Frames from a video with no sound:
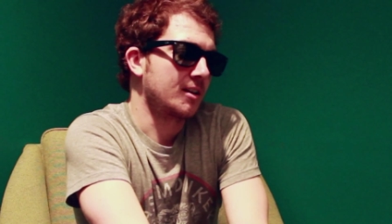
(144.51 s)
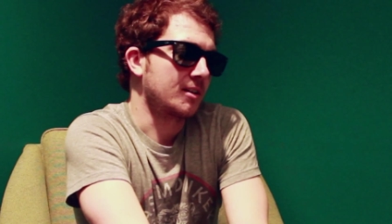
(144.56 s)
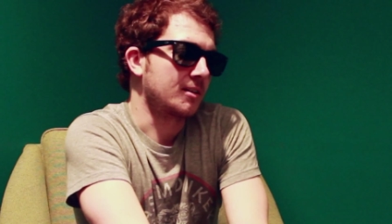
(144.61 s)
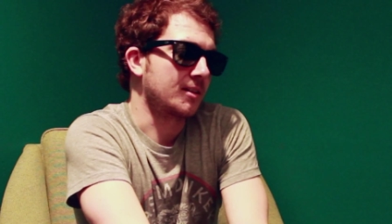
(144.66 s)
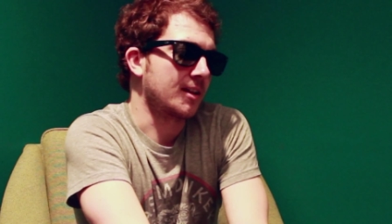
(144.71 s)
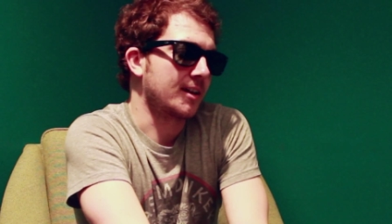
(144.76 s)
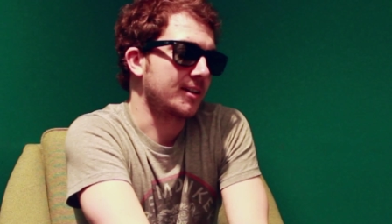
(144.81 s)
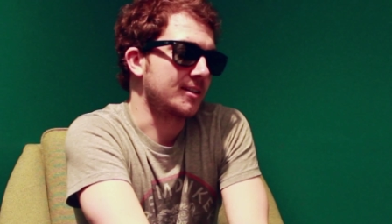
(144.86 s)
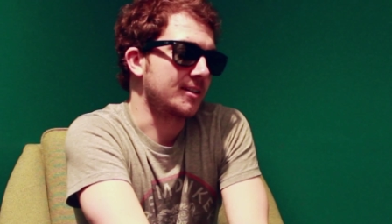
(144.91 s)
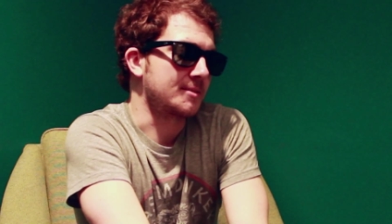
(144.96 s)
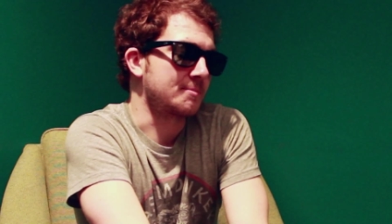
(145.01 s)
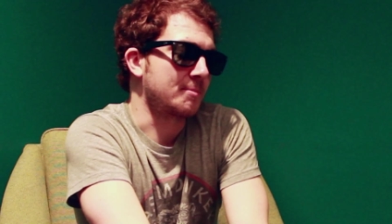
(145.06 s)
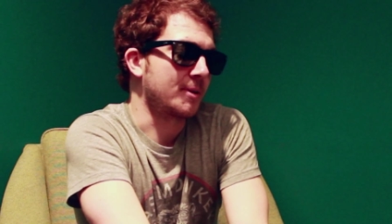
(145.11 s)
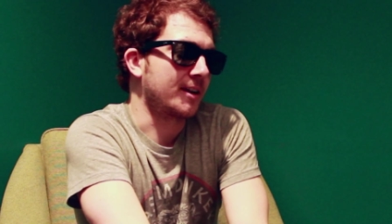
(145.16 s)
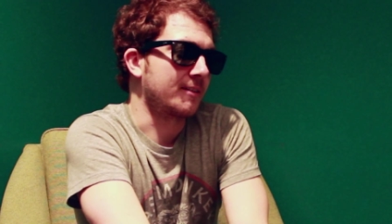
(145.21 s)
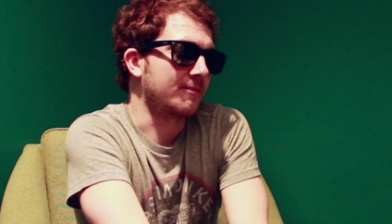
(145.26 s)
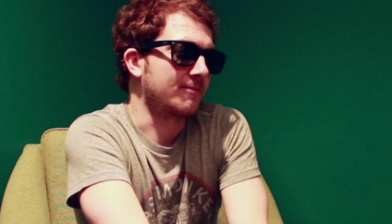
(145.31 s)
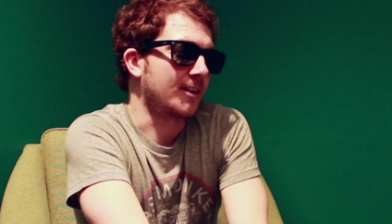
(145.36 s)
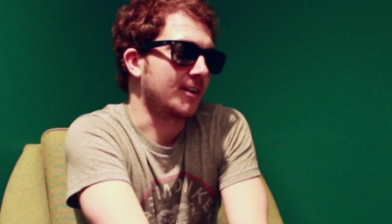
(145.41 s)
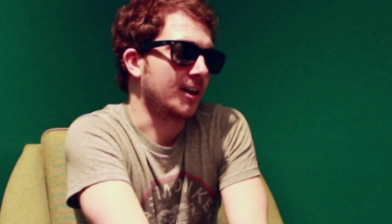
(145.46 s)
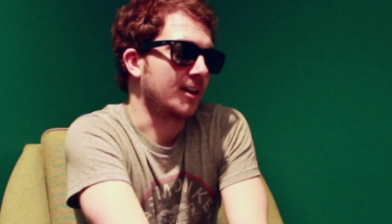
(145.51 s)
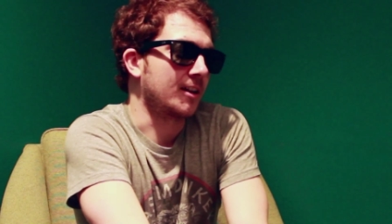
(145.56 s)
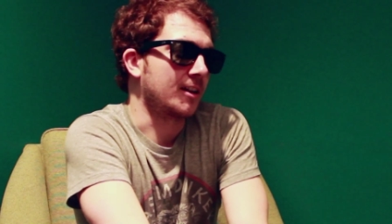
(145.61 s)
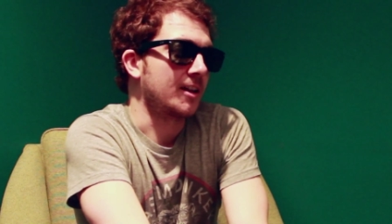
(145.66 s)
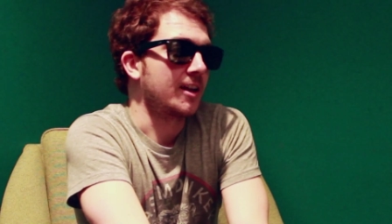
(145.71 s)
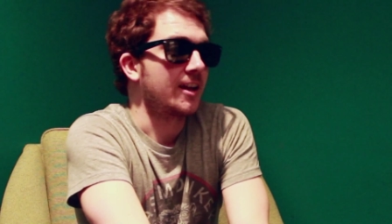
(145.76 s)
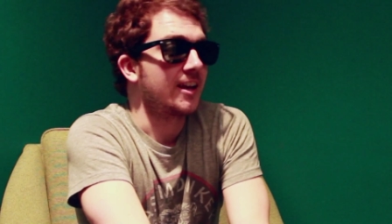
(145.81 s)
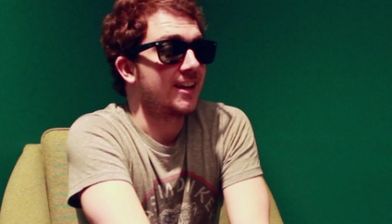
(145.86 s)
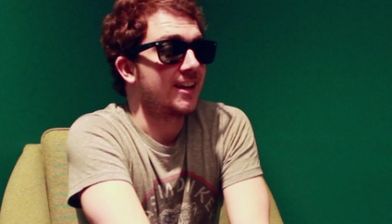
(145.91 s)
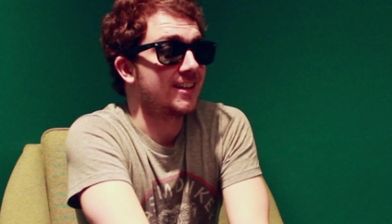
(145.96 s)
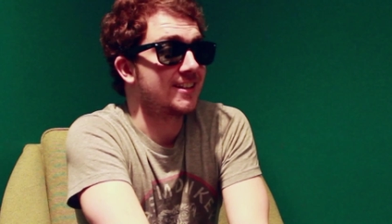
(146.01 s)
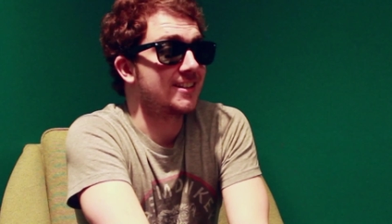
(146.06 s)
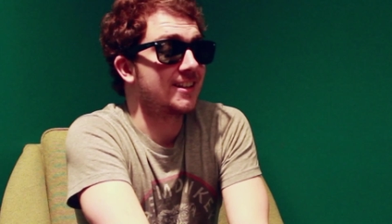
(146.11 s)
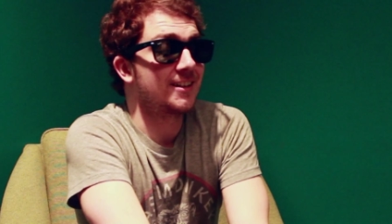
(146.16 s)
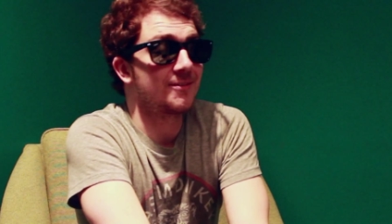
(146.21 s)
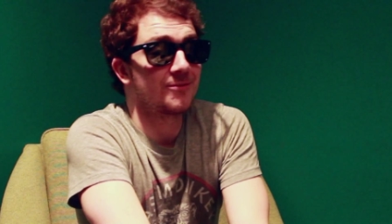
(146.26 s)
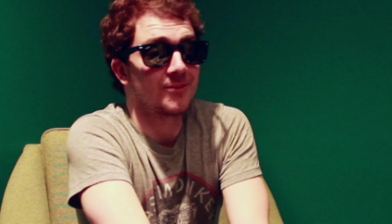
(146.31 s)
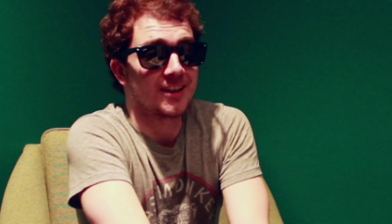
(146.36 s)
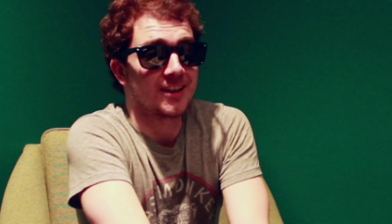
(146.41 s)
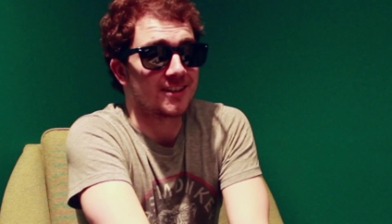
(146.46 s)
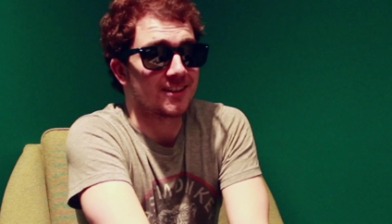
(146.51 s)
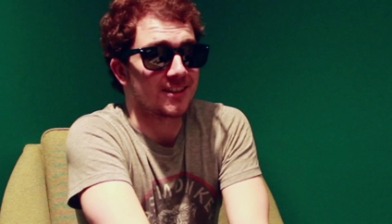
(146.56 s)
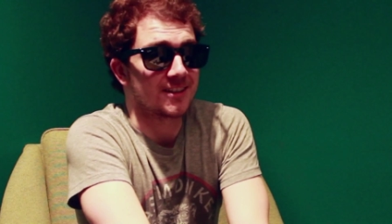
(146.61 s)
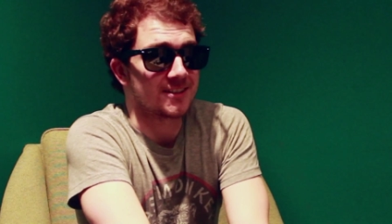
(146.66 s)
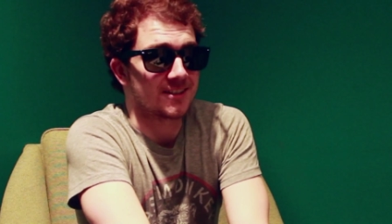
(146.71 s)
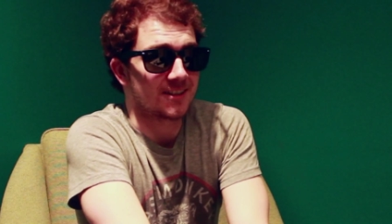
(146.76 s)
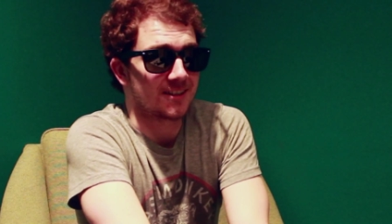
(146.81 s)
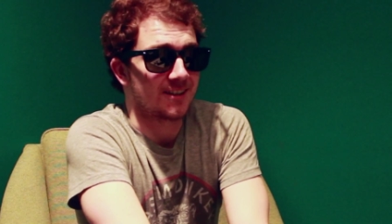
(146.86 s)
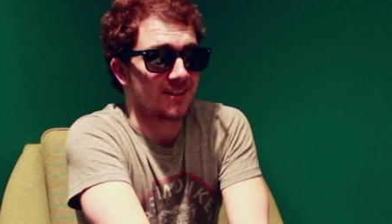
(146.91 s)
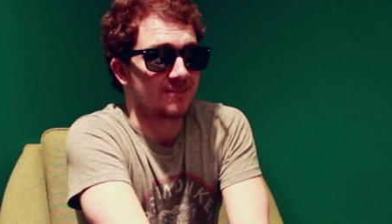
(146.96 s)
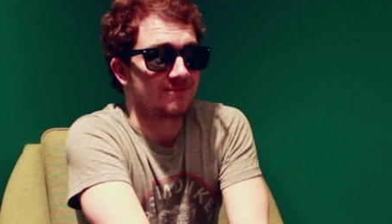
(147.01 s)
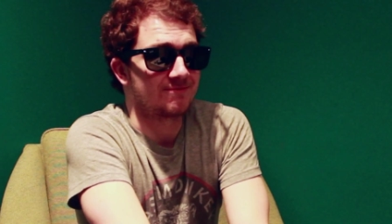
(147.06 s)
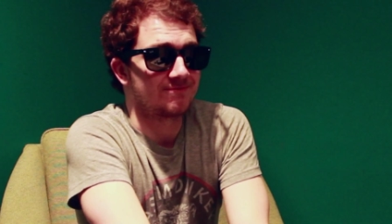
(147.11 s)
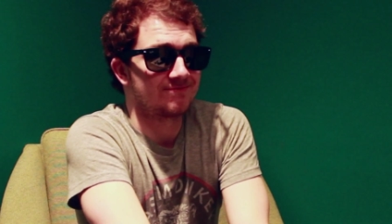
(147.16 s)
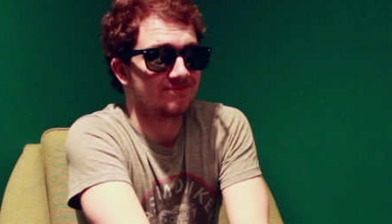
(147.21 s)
gluttonous pedophile, he did invent the guitar.